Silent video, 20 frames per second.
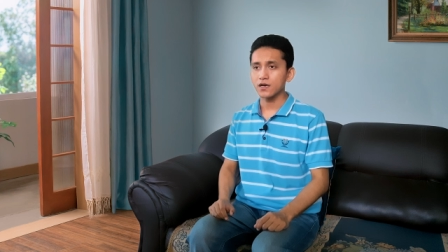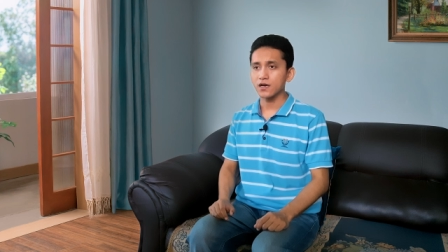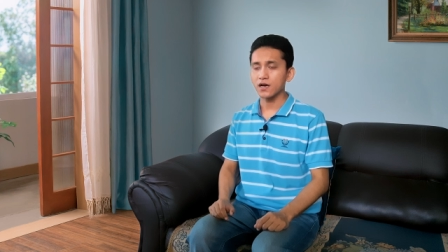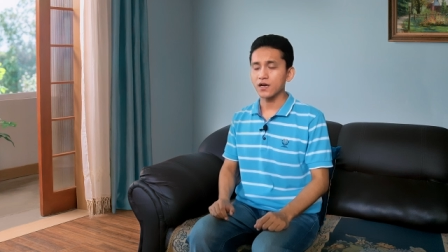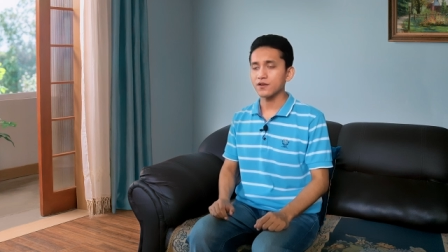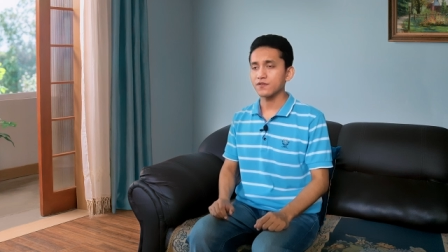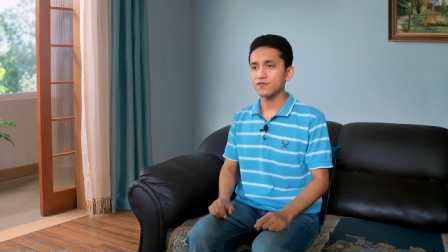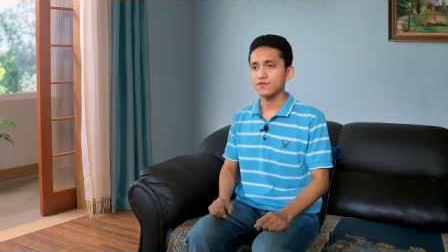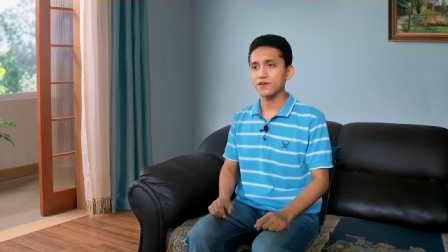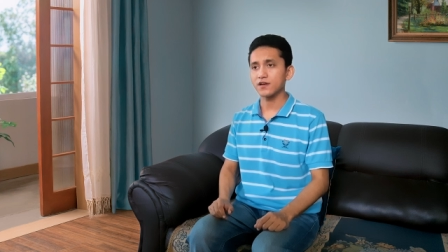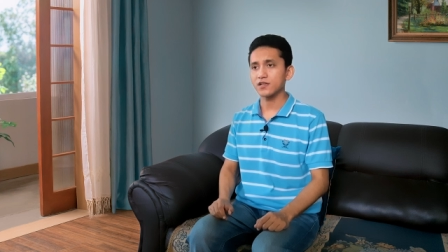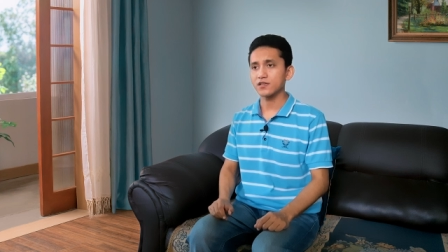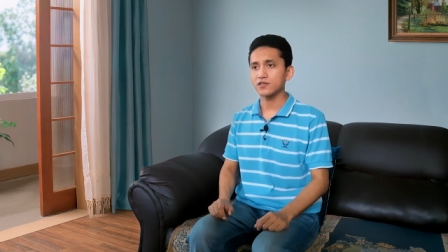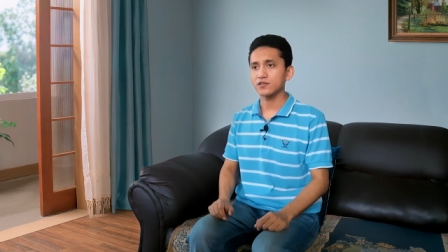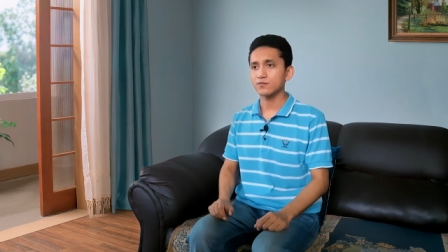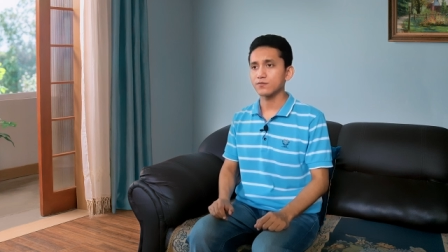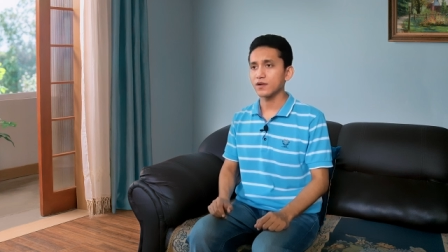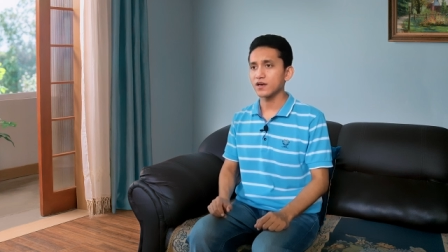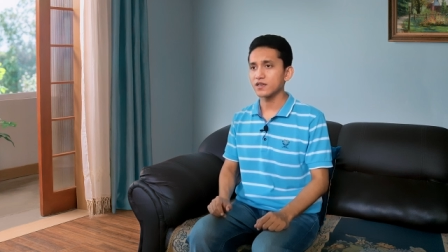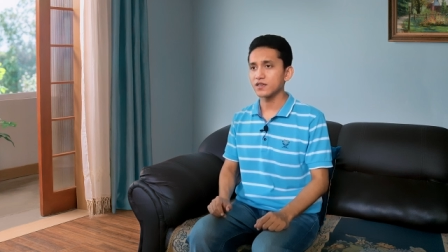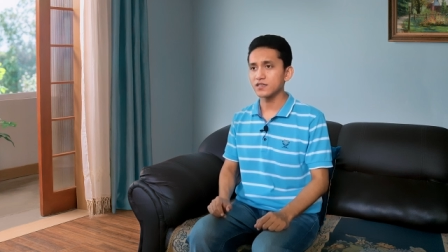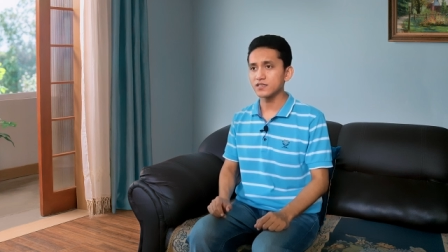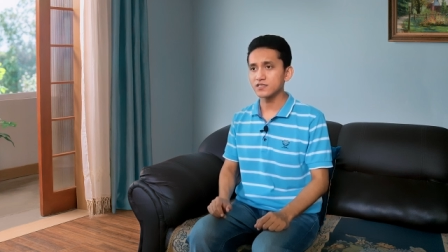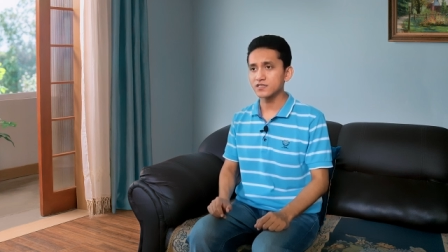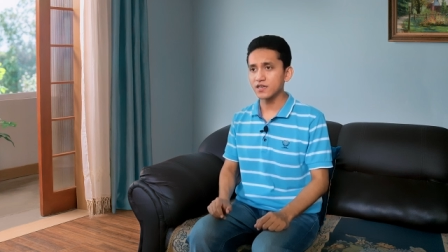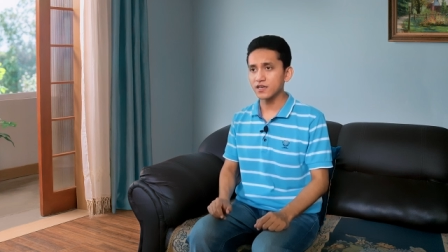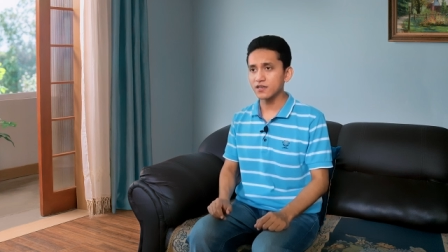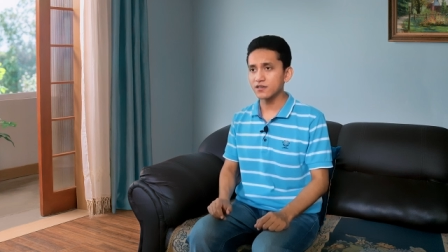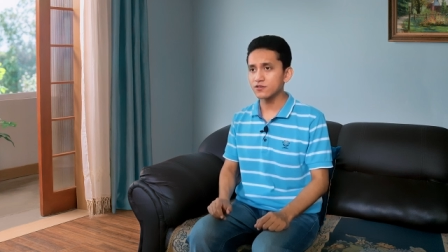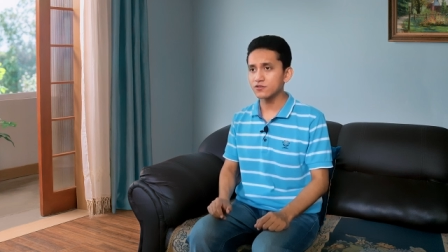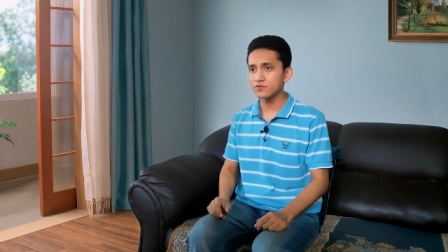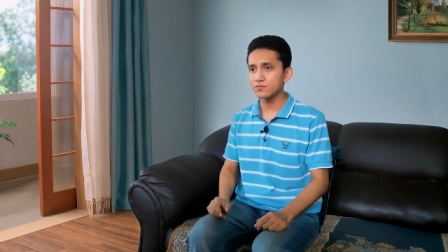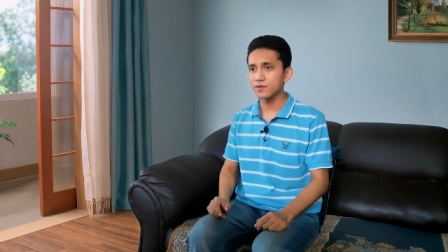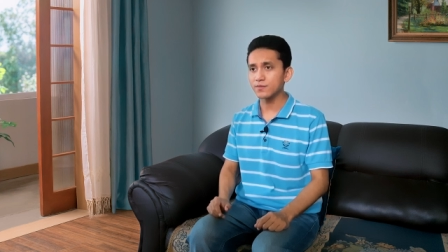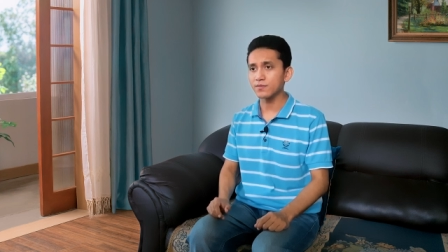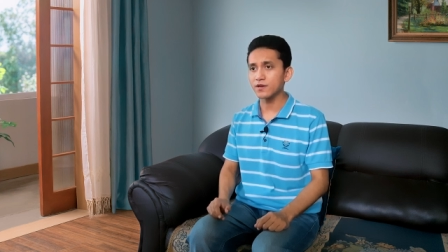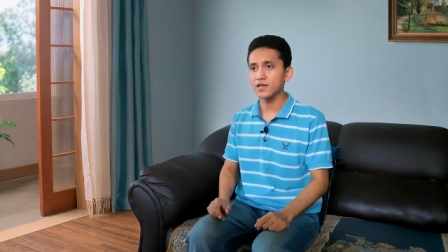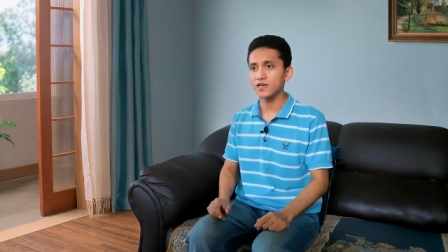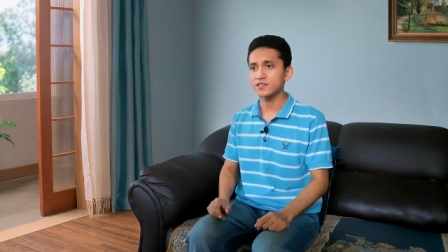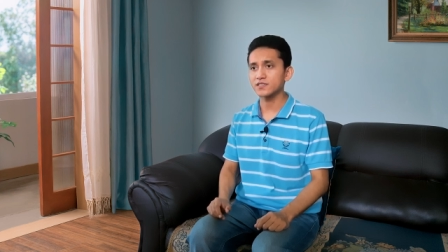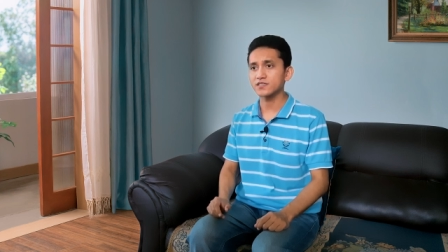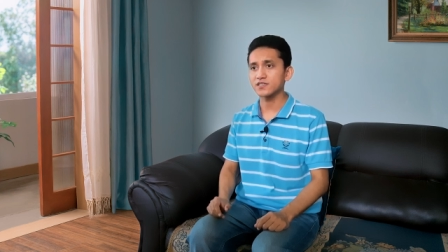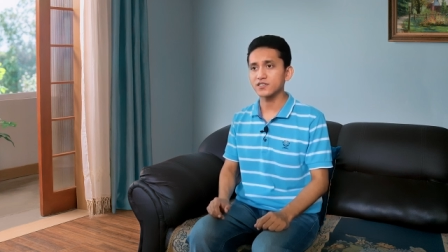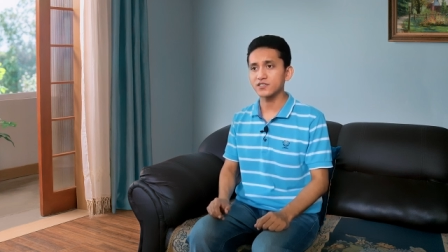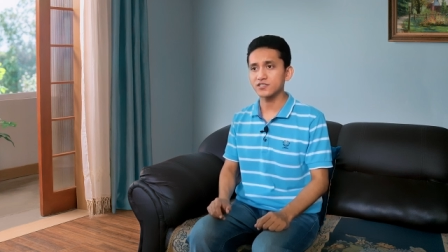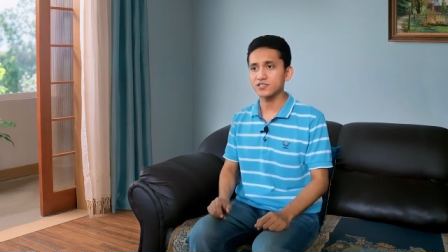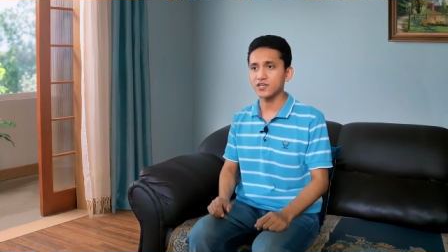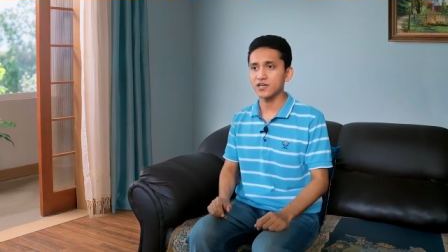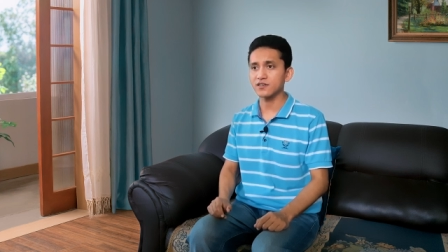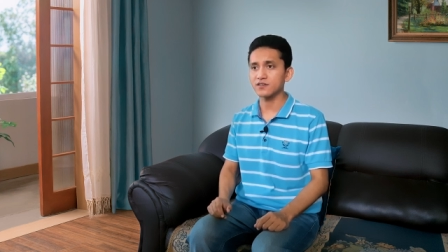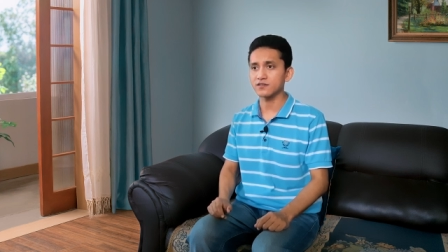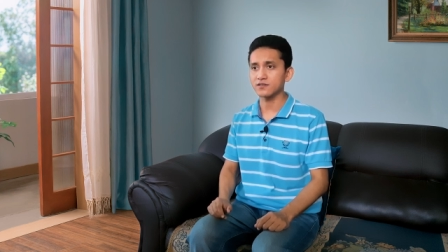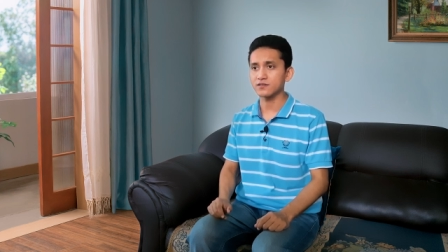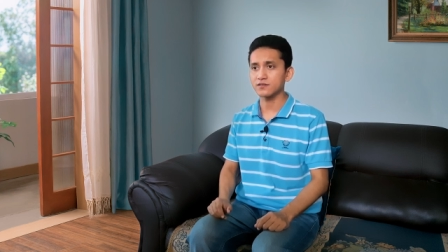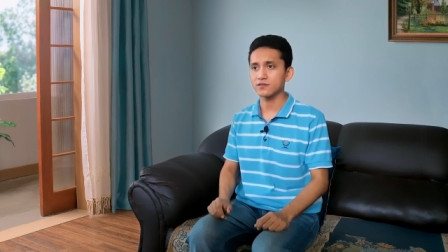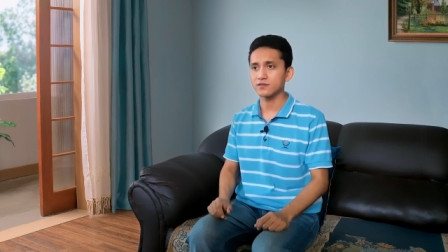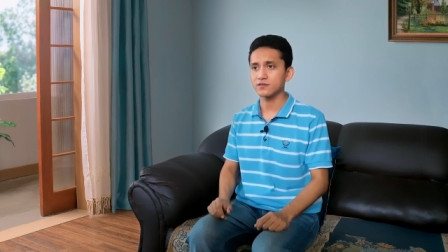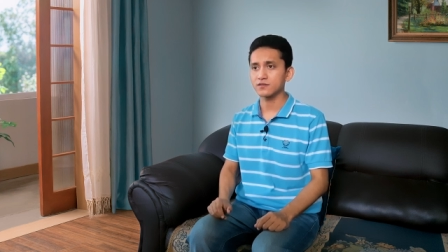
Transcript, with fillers: I felt my desire to be blessed shattered.